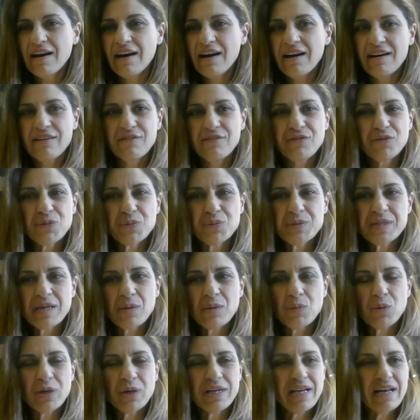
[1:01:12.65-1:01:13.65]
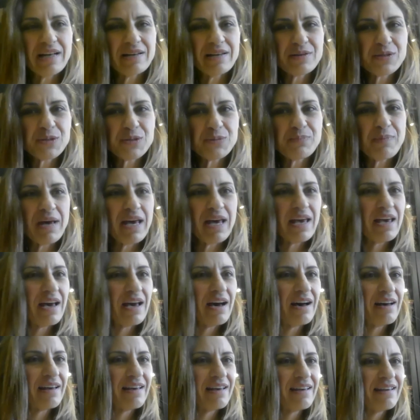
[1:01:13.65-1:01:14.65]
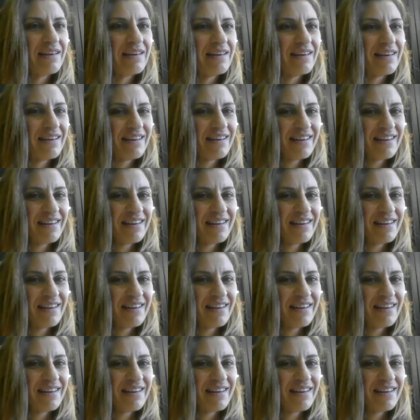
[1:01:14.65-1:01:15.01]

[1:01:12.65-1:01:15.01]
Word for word: uh, from someone else, may I,